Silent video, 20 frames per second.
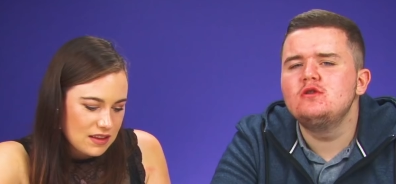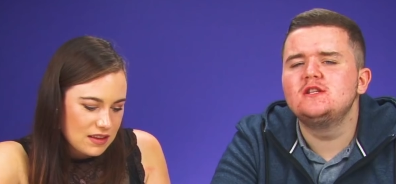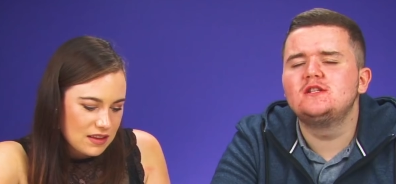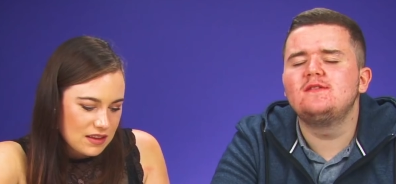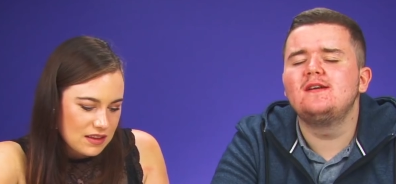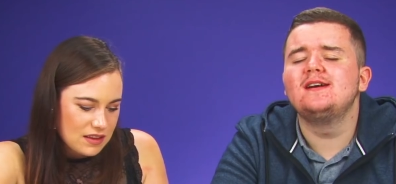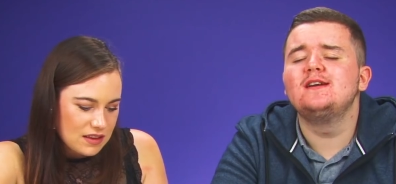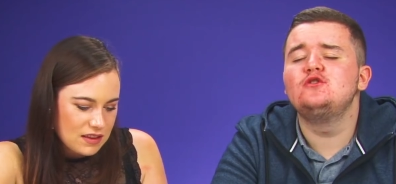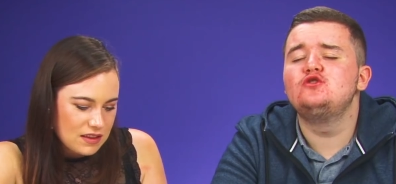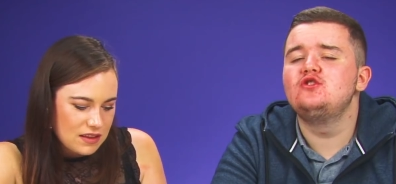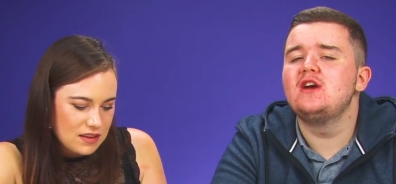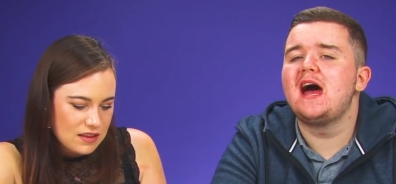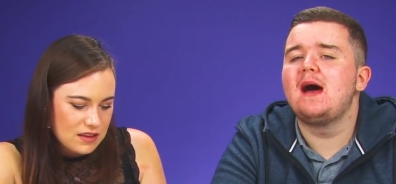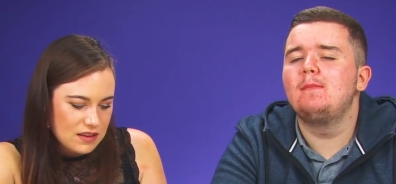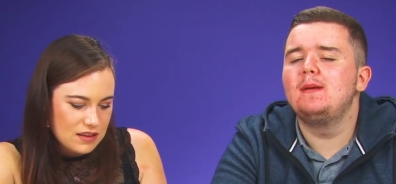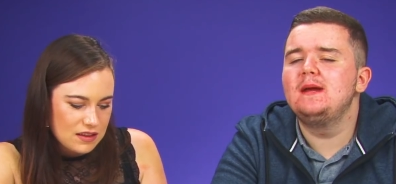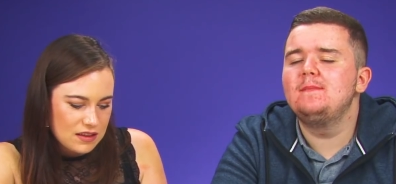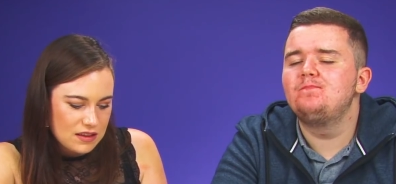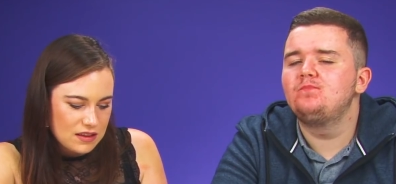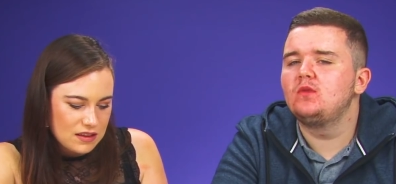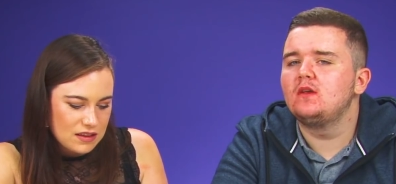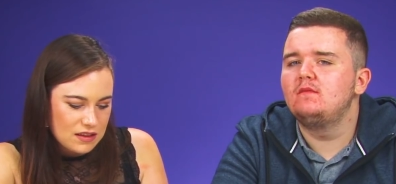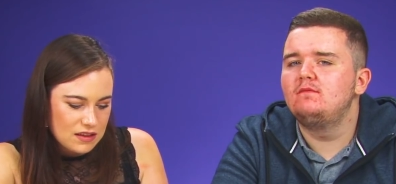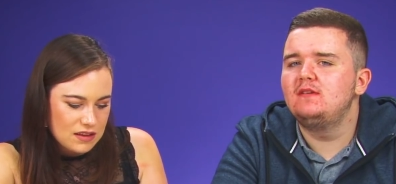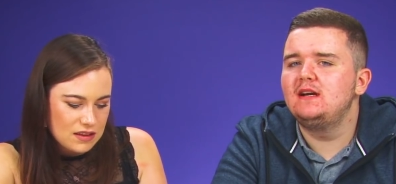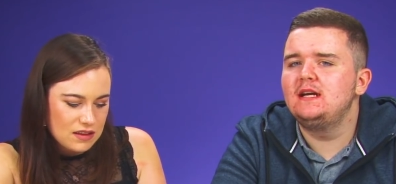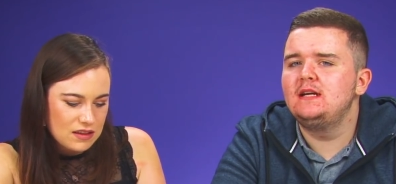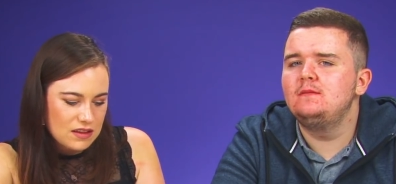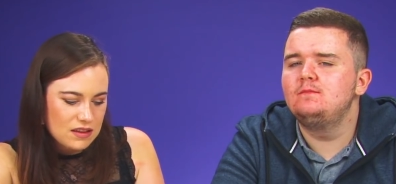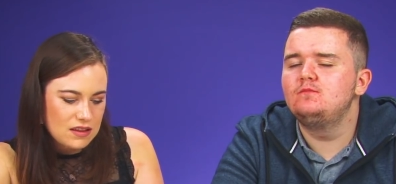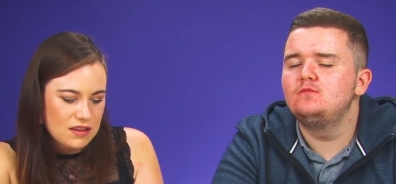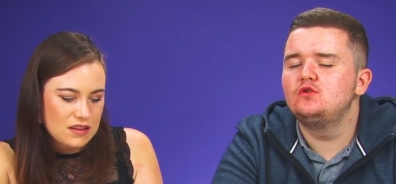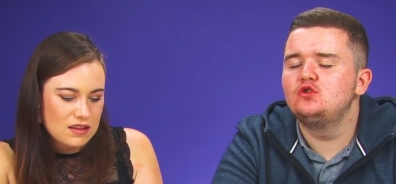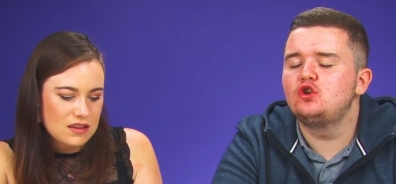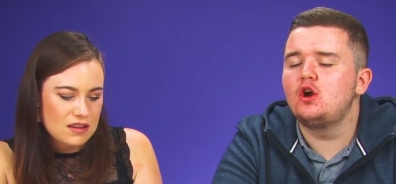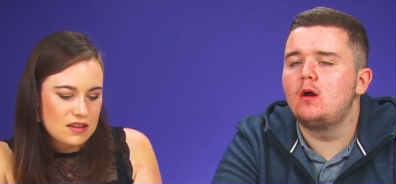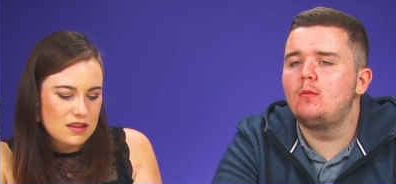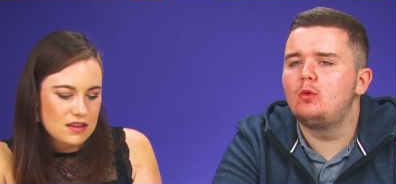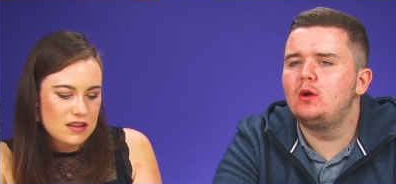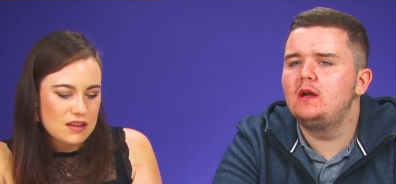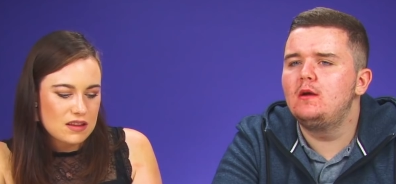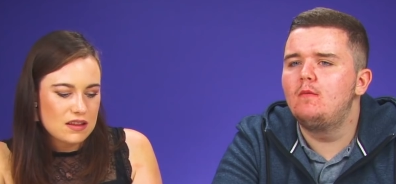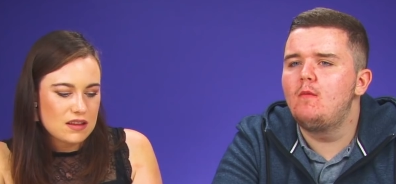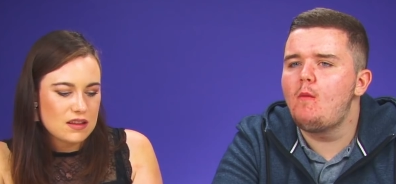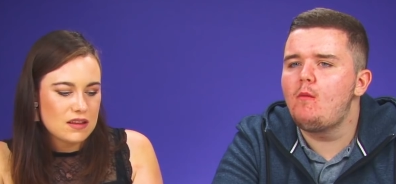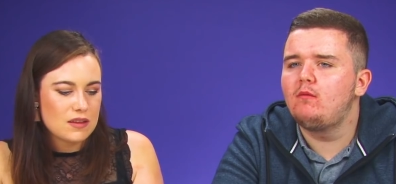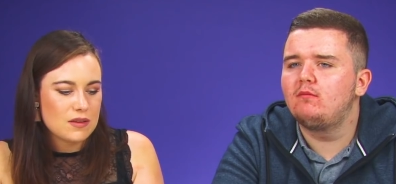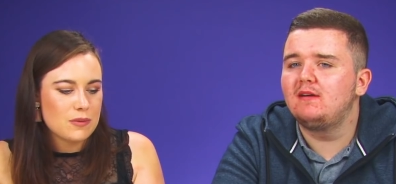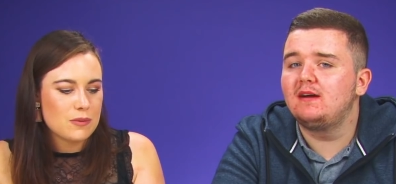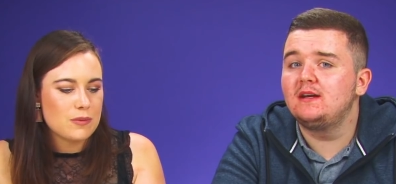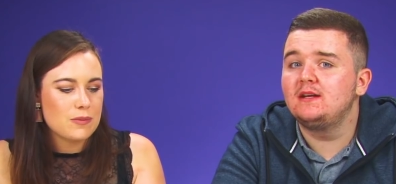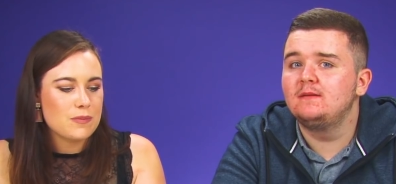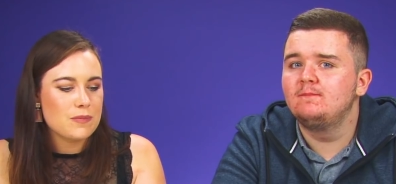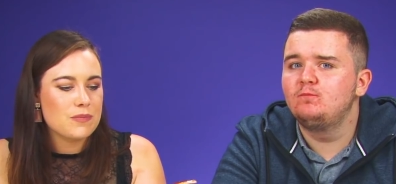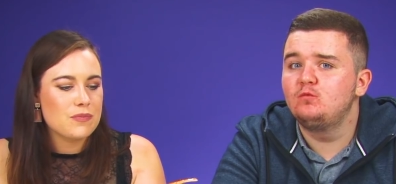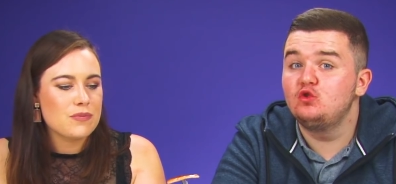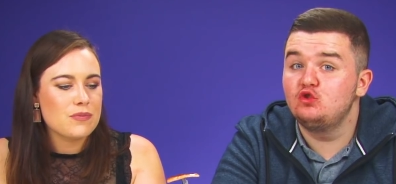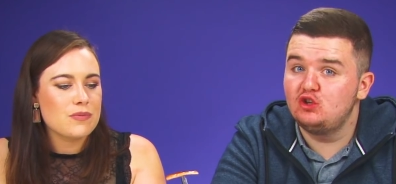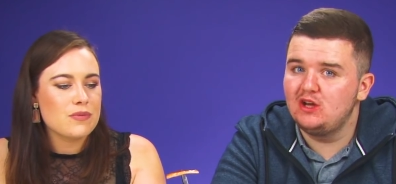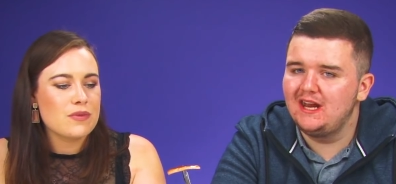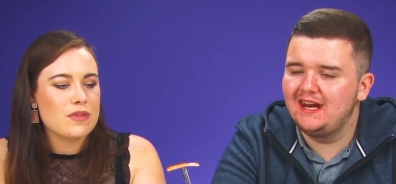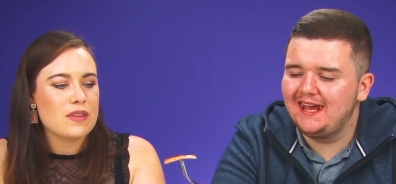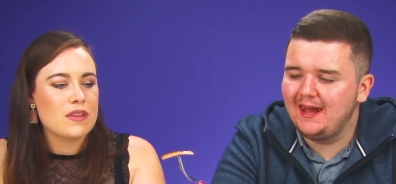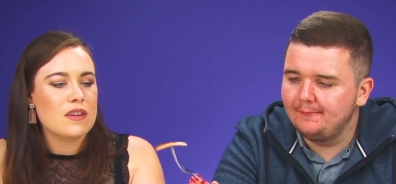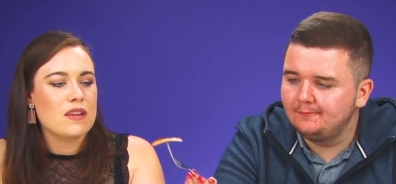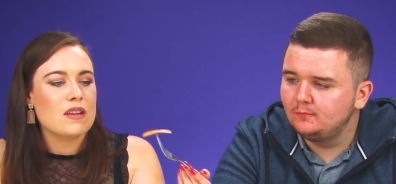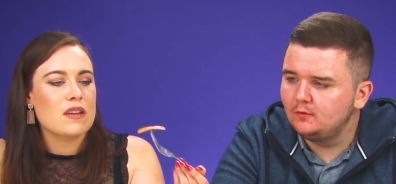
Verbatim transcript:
Speaker 1: It's very jammy, very strawberry, very jelly.